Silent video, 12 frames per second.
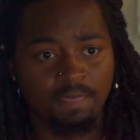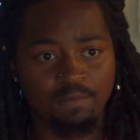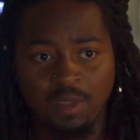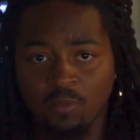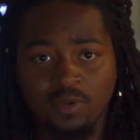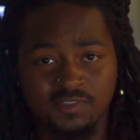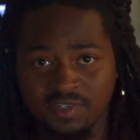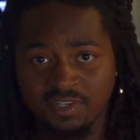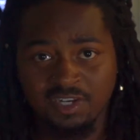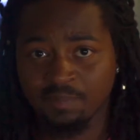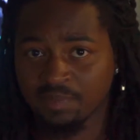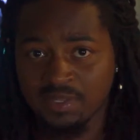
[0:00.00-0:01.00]
That wasn't
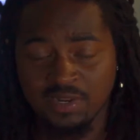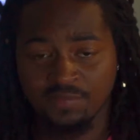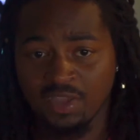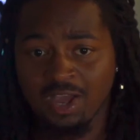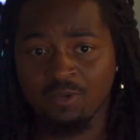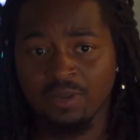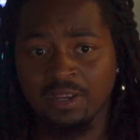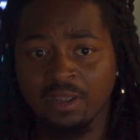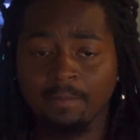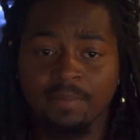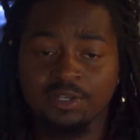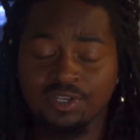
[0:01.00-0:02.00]
in the plan of Yahweh,
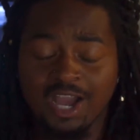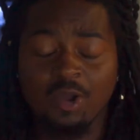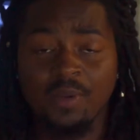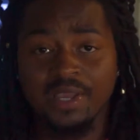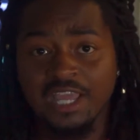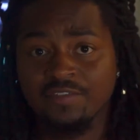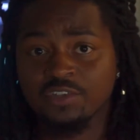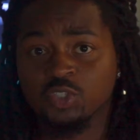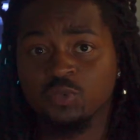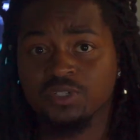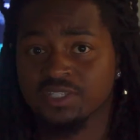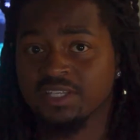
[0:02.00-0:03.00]
but Yahweh gave it
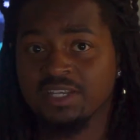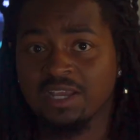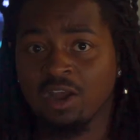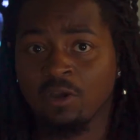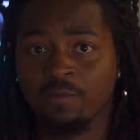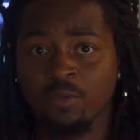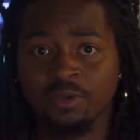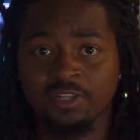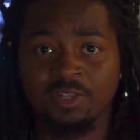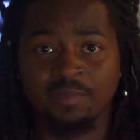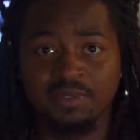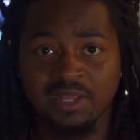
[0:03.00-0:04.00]
to us anyhow. We
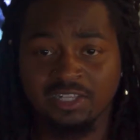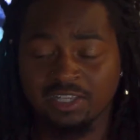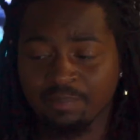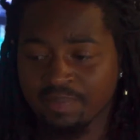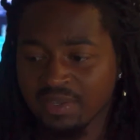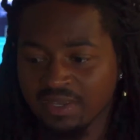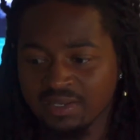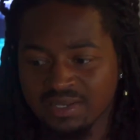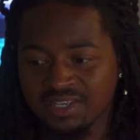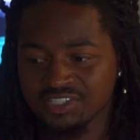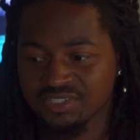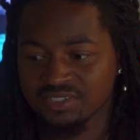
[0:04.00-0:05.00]
wanted to be like the pagan
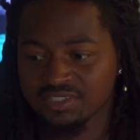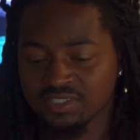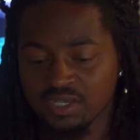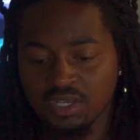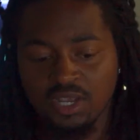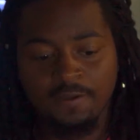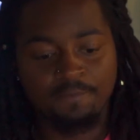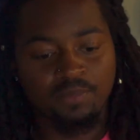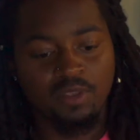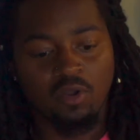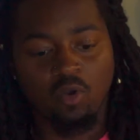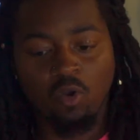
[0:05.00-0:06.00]
nations.
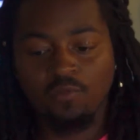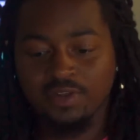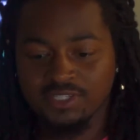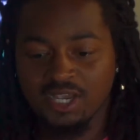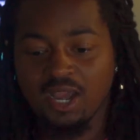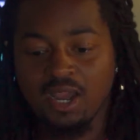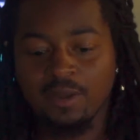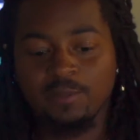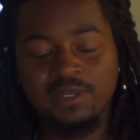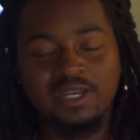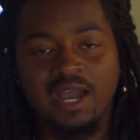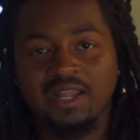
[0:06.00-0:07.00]
Over time,
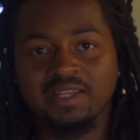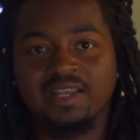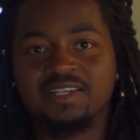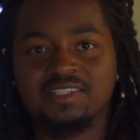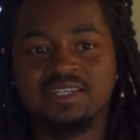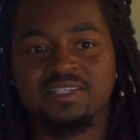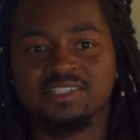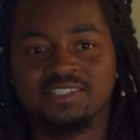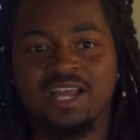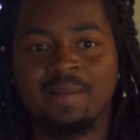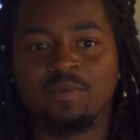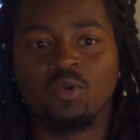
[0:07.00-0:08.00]
we got lazy and
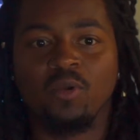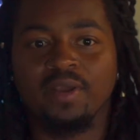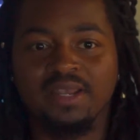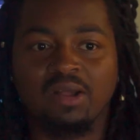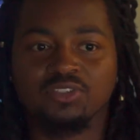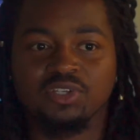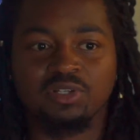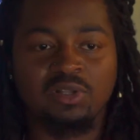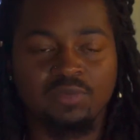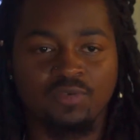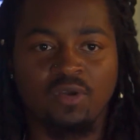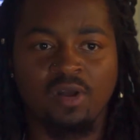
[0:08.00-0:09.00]
stopped going out to
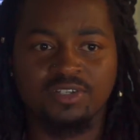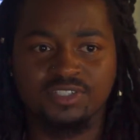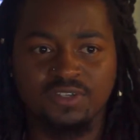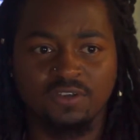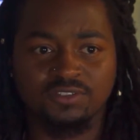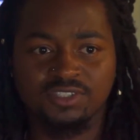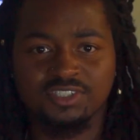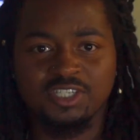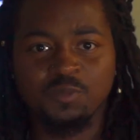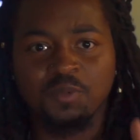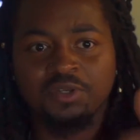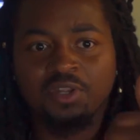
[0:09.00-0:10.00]
look for ourselves to
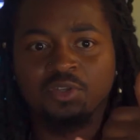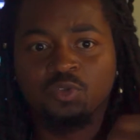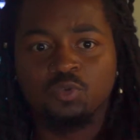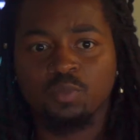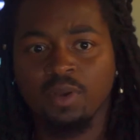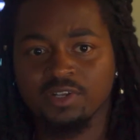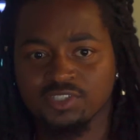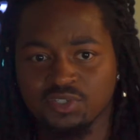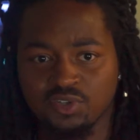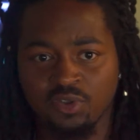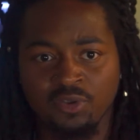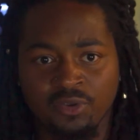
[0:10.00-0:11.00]
see when the new months
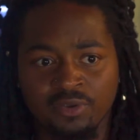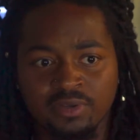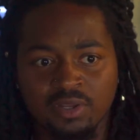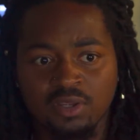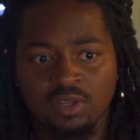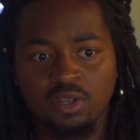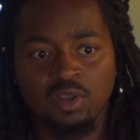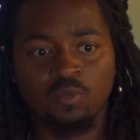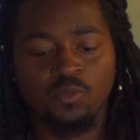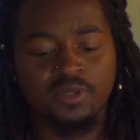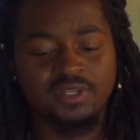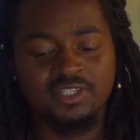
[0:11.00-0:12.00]
occurred,
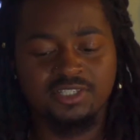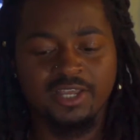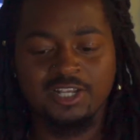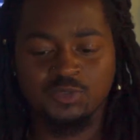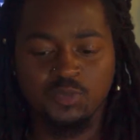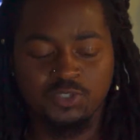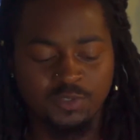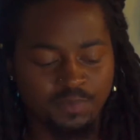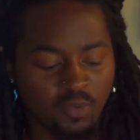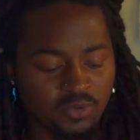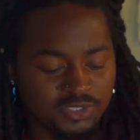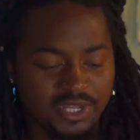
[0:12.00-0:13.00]
when these dates were
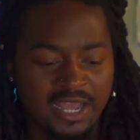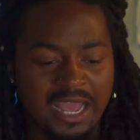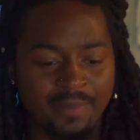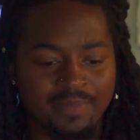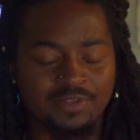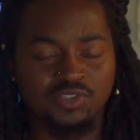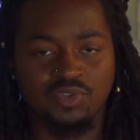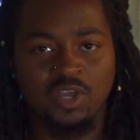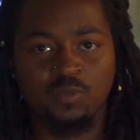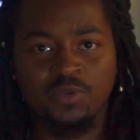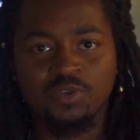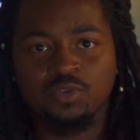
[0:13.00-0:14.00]
supposed to happen, so
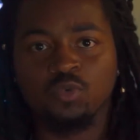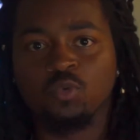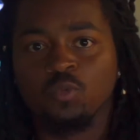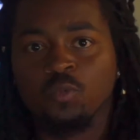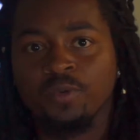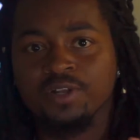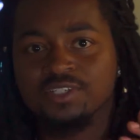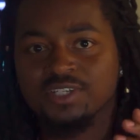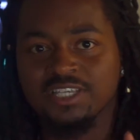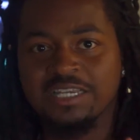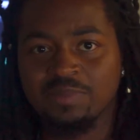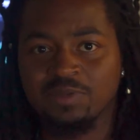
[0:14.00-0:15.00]
that we knew when to
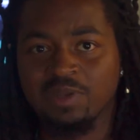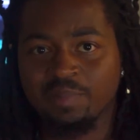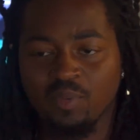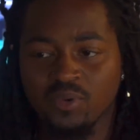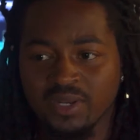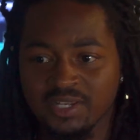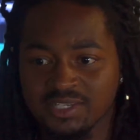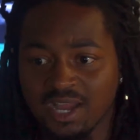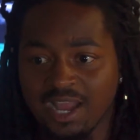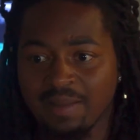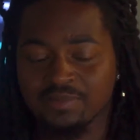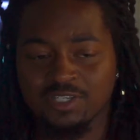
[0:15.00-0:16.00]
keep the appointed
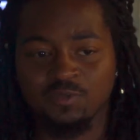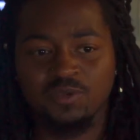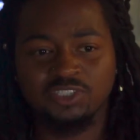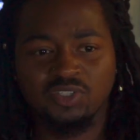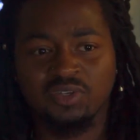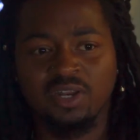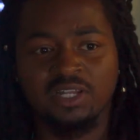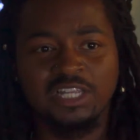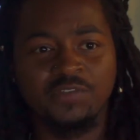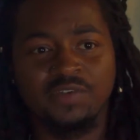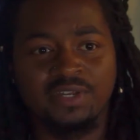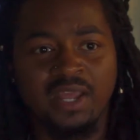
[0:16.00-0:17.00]
times. And we started
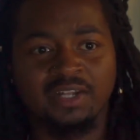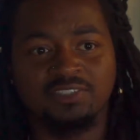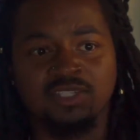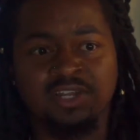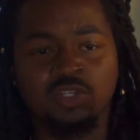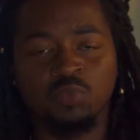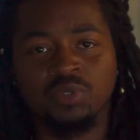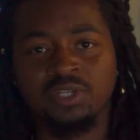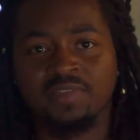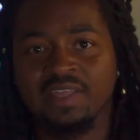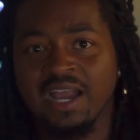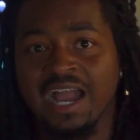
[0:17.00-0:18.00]
leaving that to the
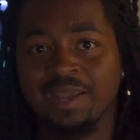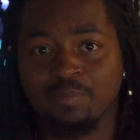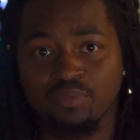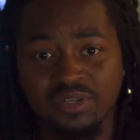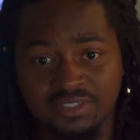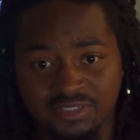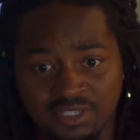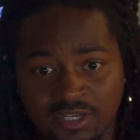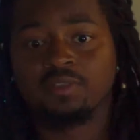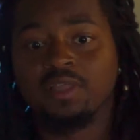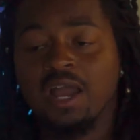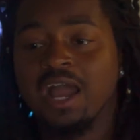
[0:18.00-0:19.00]
duty of the high priest.
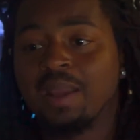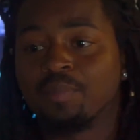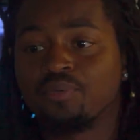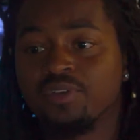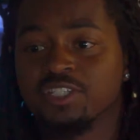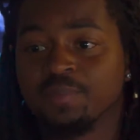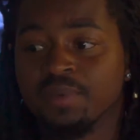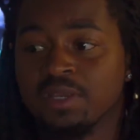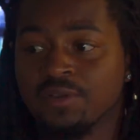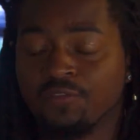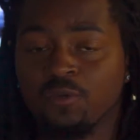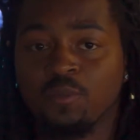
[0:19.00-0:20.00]
The high priest
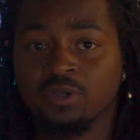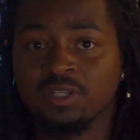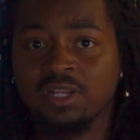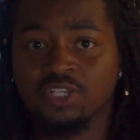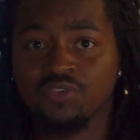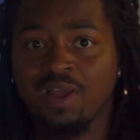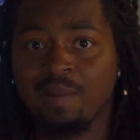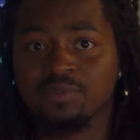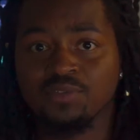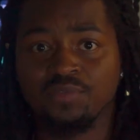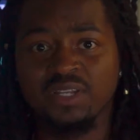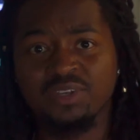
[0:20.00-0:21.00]
being from one of the
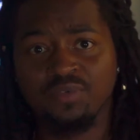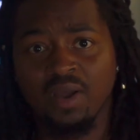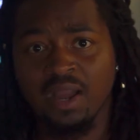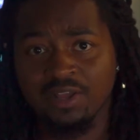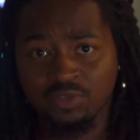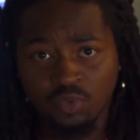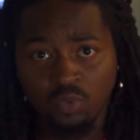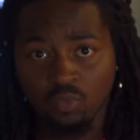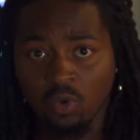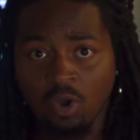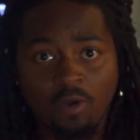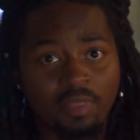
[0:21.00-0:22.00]
tribes of Levi.
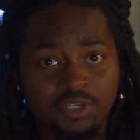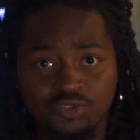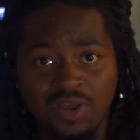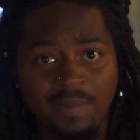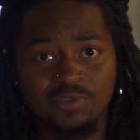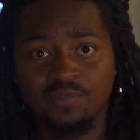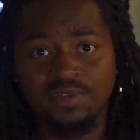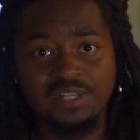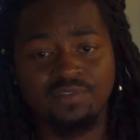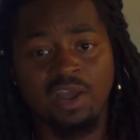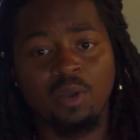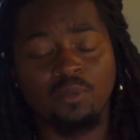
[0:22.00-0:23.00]
No, all the tribes of
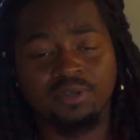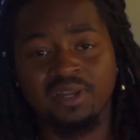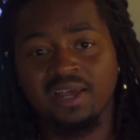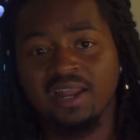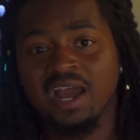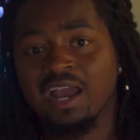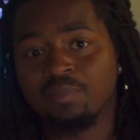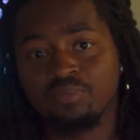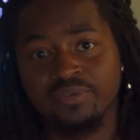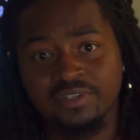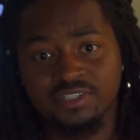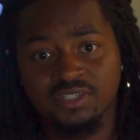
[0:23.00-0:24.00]
Levi were not high
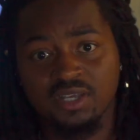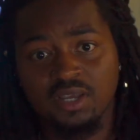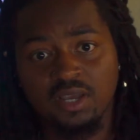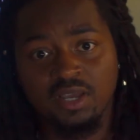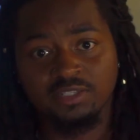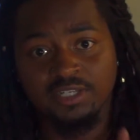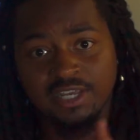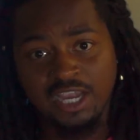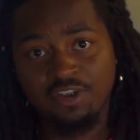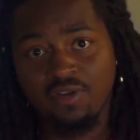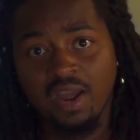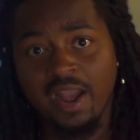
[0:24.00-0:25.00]
priests. The
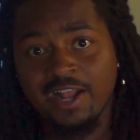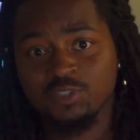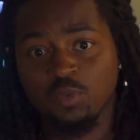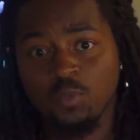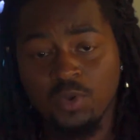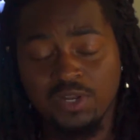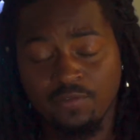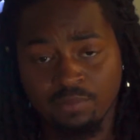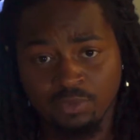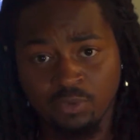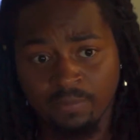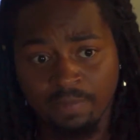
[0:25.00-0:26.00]
Karaites were one of
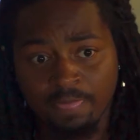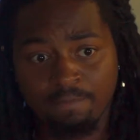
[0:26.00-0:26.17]
them though.